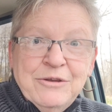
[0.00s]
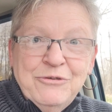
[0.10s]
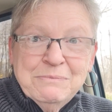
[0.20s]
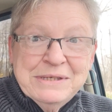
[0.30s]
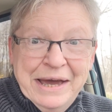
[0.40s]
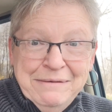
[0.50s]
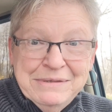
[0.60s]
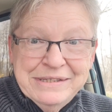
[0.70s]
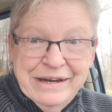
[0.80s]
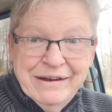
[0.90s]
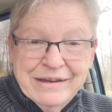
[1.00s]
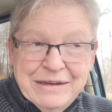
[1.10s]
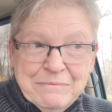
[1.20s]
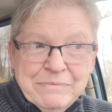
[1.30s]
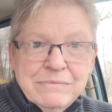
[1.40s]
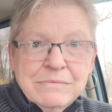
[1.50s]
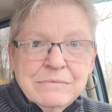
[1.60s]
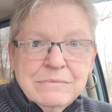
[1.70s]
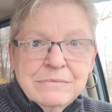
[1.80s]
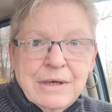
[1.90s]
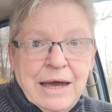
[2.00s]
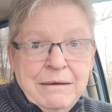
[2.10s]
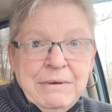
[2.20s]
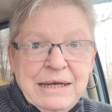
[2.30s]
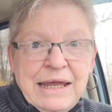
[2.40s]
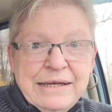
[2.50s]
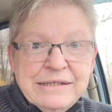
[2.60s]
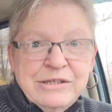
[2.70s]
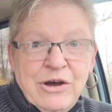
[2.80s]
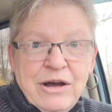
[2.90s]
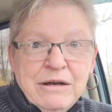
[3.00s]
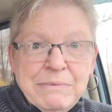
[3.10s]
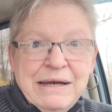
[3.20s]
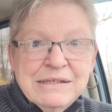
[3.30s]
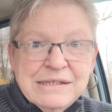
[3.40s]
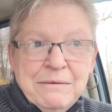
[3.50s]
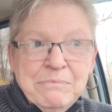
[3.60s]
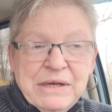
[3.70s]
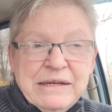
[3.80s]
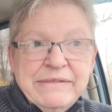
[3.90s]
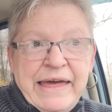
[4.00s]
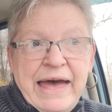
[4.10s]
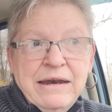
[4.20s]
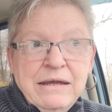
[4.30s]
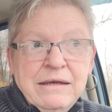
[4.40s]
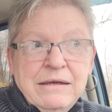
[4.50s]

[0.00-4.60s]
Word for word: from time to time, I may like to talk about something that